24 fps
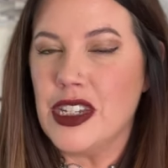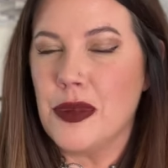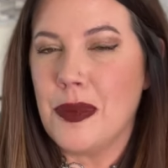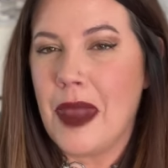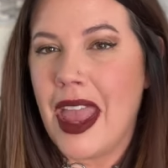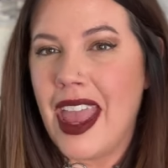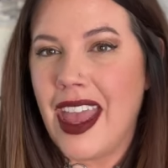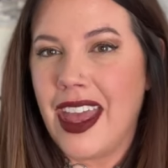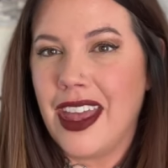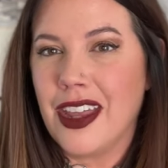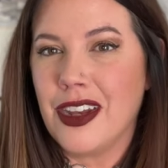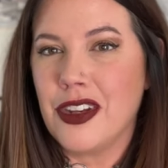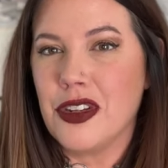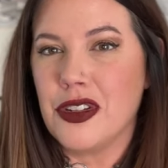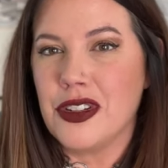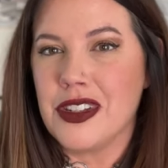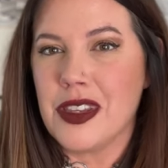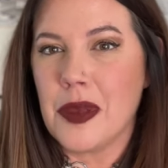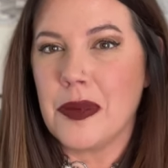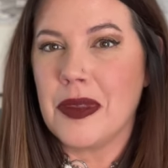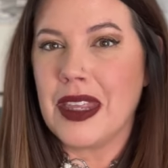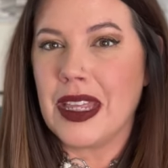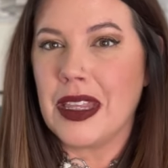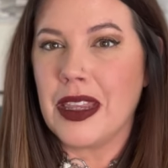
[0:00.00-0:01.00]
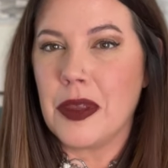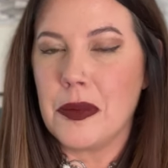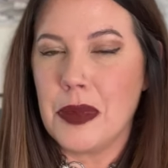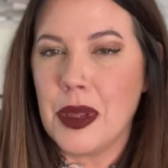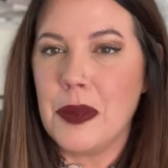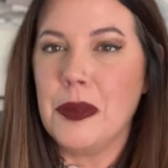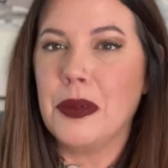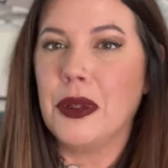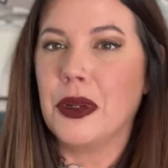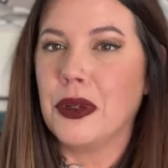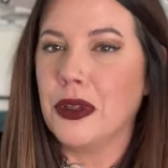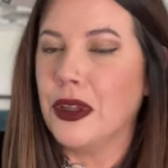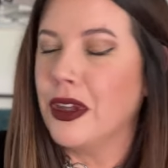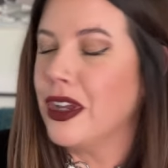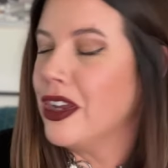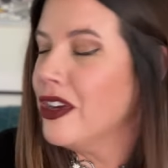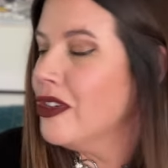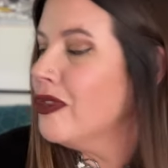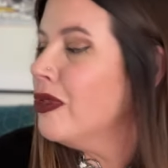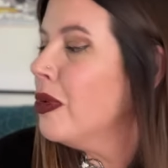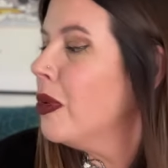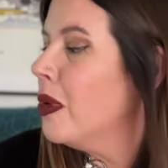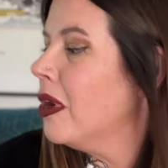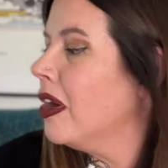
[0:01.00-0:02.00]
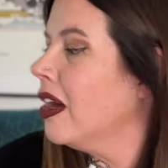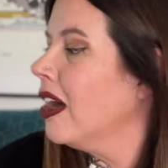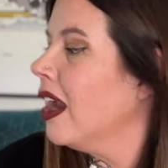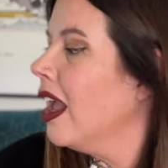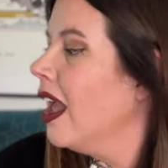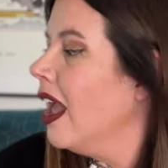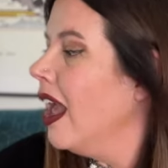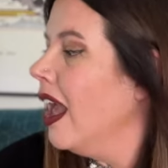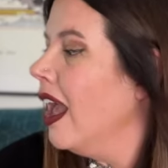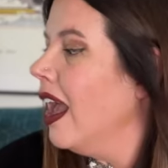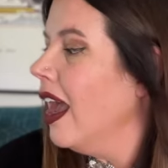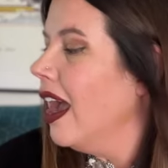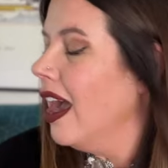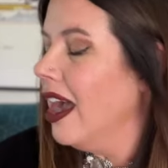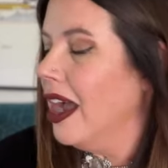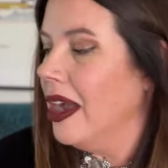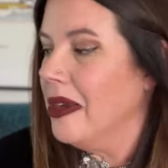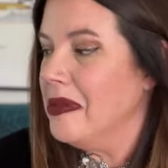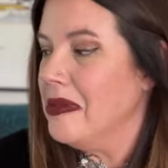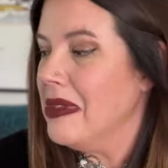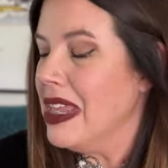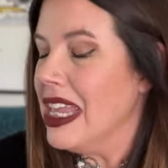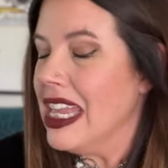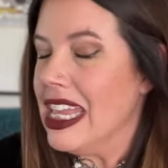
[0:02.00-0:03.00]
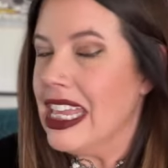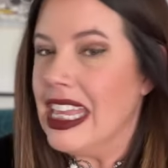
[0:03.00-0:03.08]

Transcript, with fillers: demand or something that people are looking for, um,